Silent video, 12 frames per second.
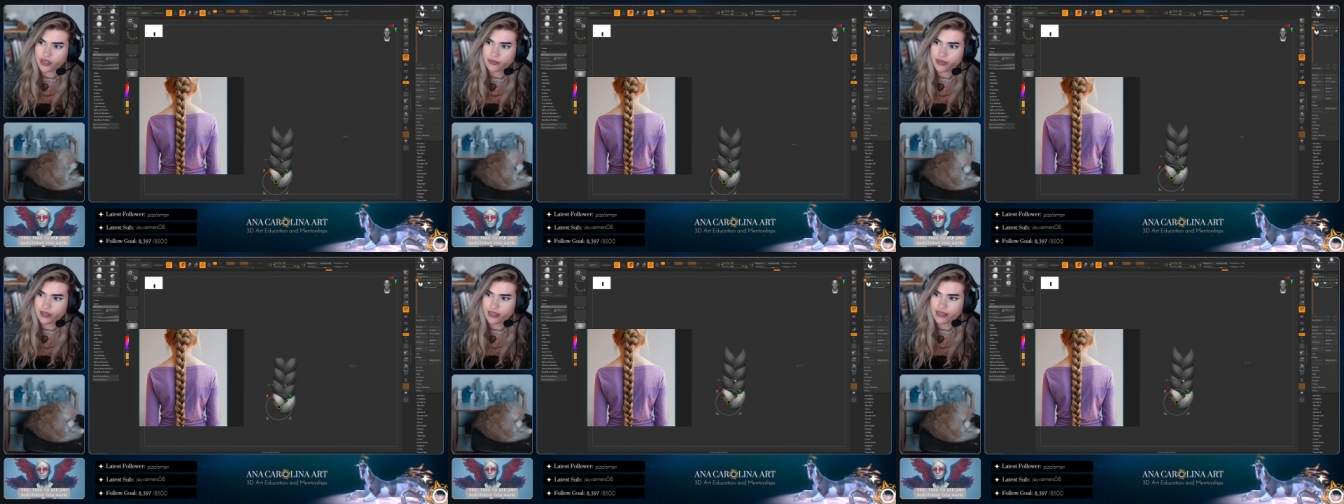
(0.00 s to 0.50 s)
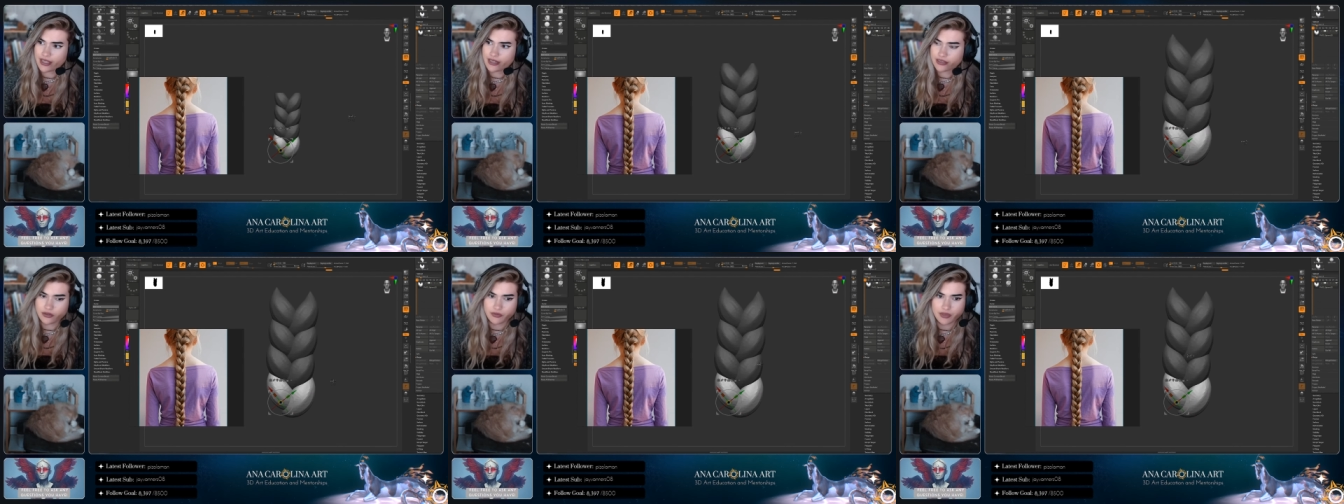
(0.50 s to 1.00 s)
up it like
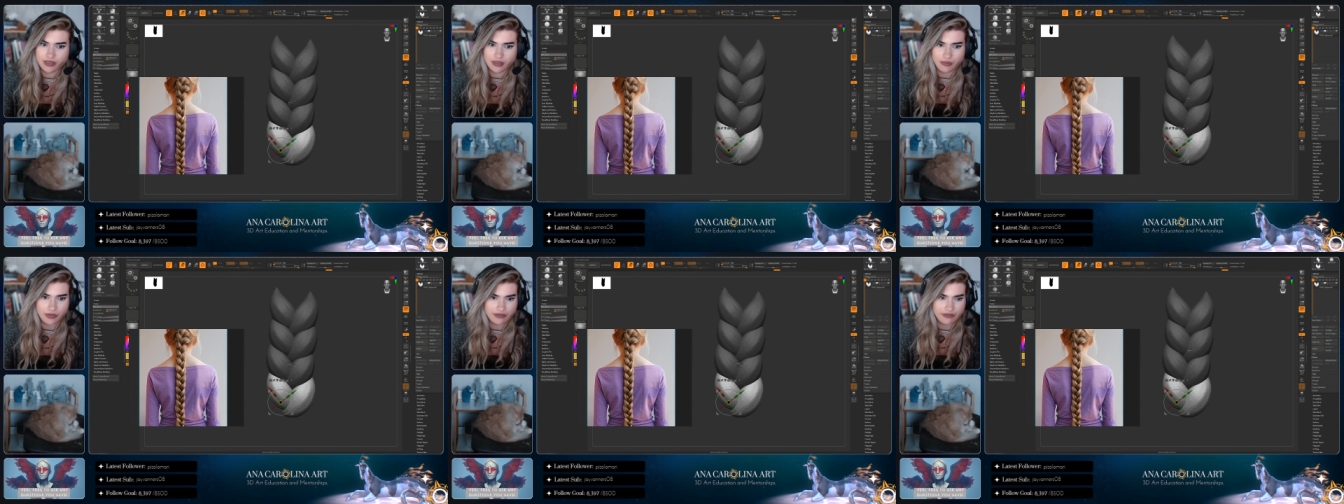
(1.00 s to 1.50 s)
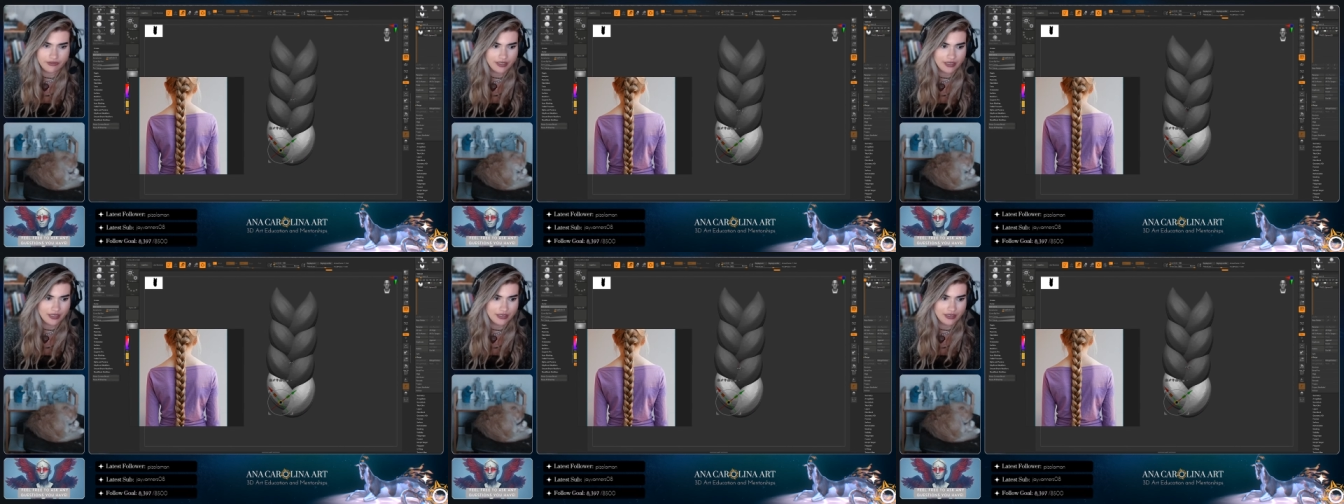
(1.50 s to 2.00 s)
that. So it's not
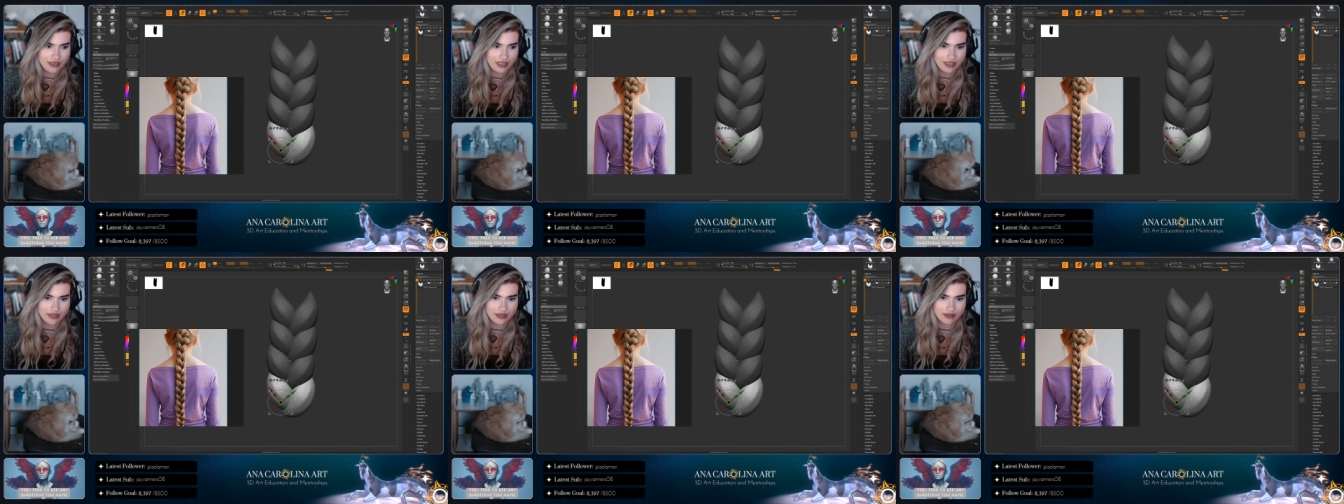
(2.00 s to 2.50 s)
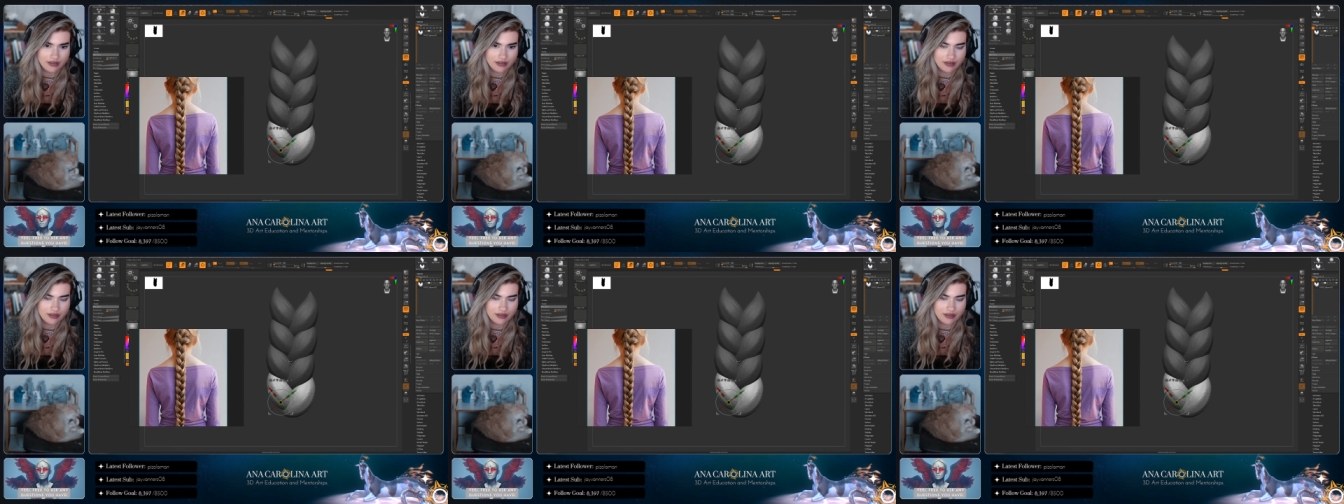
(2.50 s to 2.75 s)
perfect. It needs to like